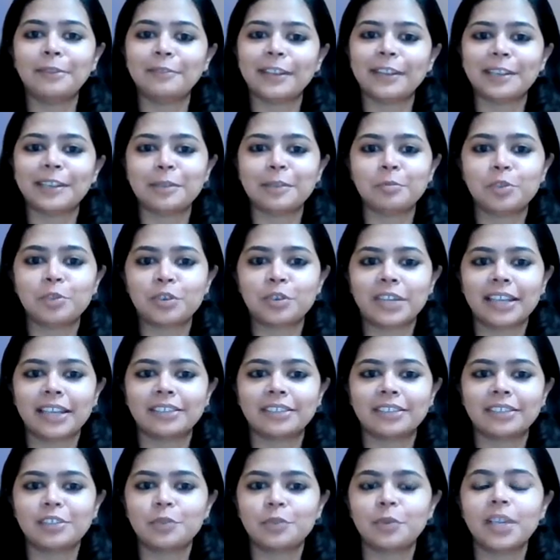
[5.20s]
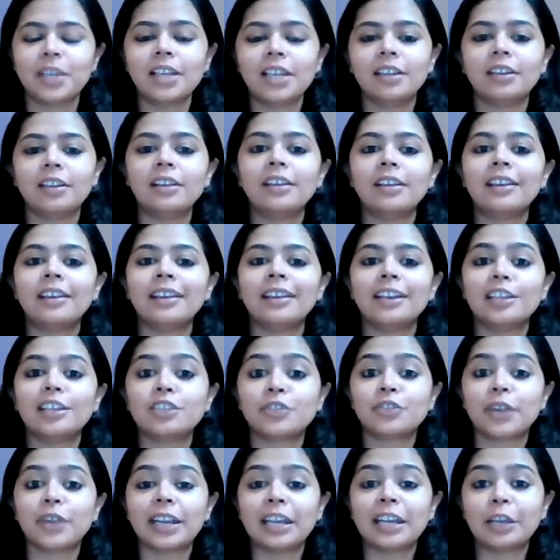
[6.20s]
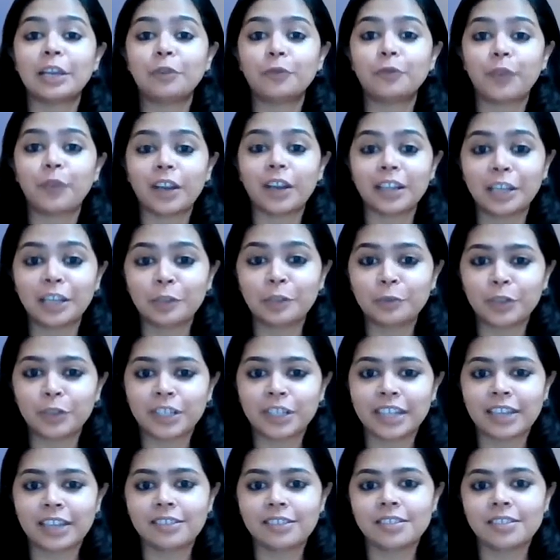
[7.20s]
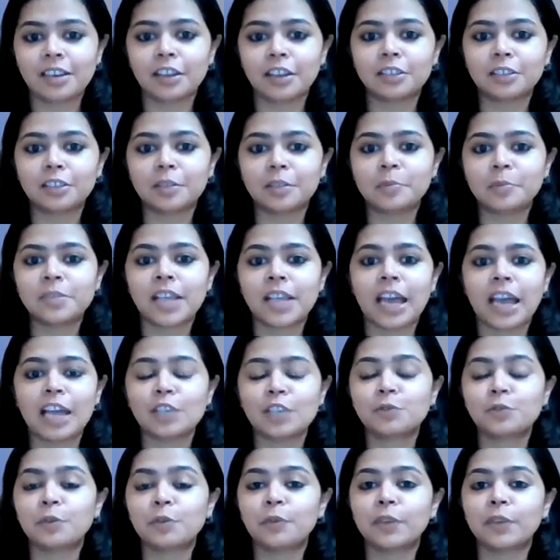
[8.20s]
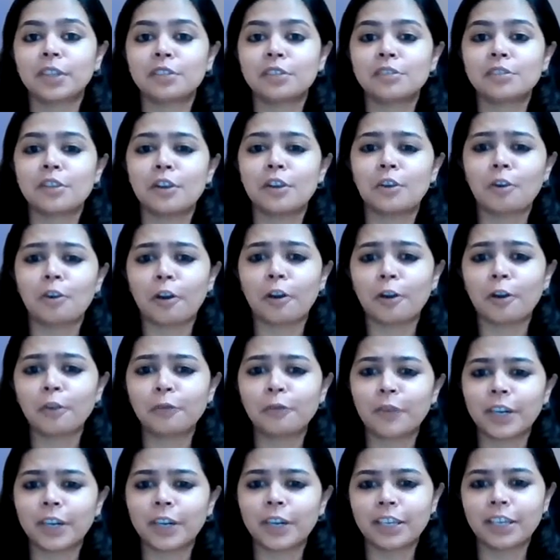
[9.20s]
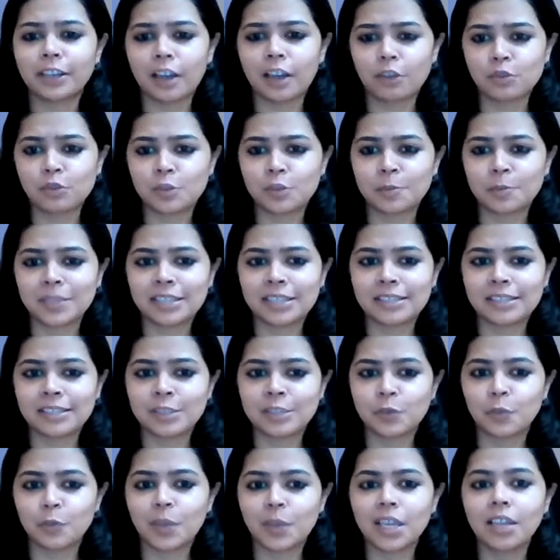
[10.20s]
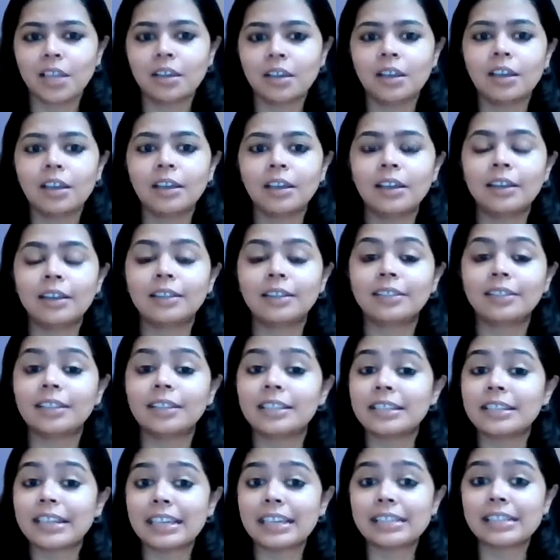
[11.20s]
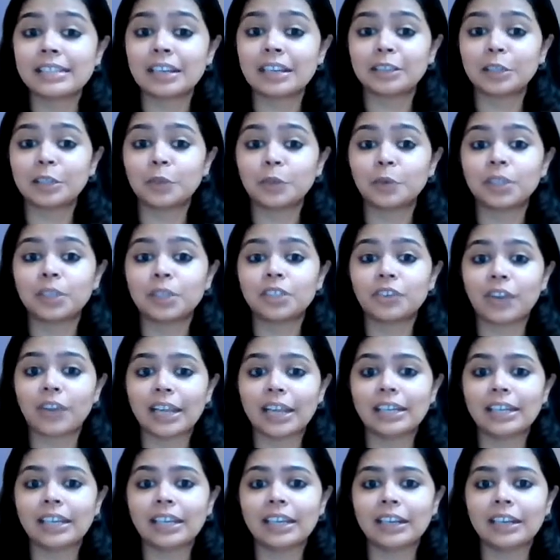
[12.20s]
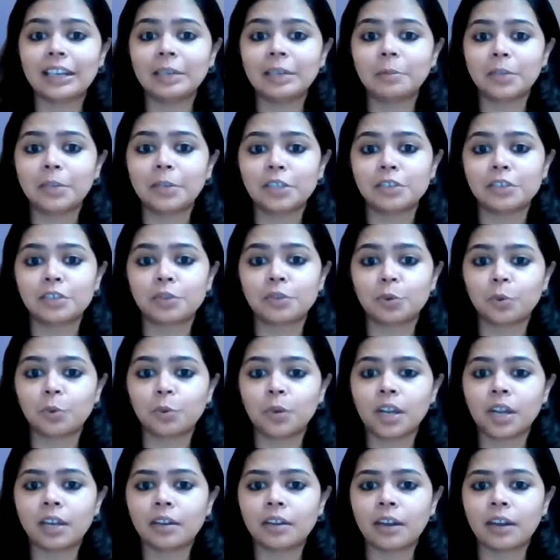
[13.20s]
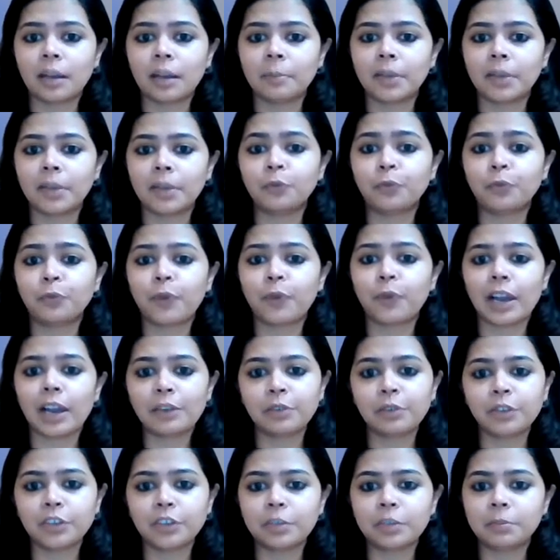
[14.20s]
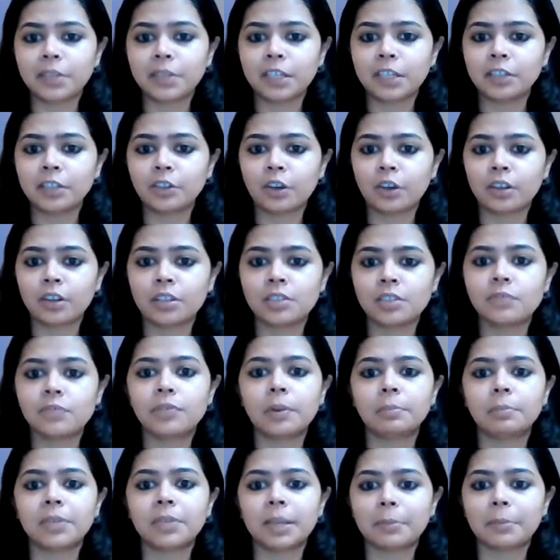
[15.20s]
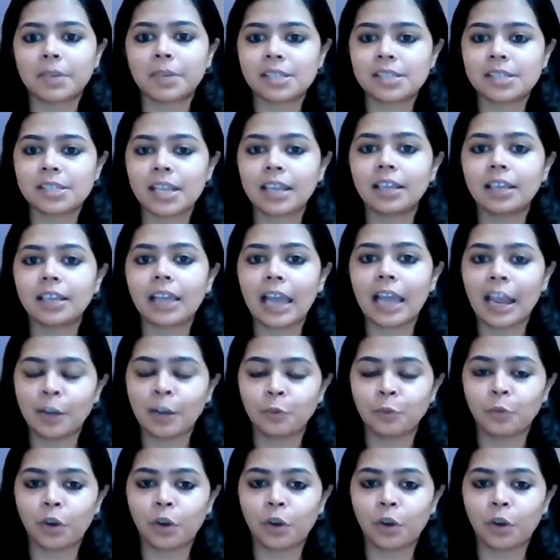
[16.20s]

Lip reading: welcome to Tech This Week. It's raining funding for tech startups as we witness a lot of funding announcements this week. This day started with ride-hailing major Ola grabbing $500 million from Temasek and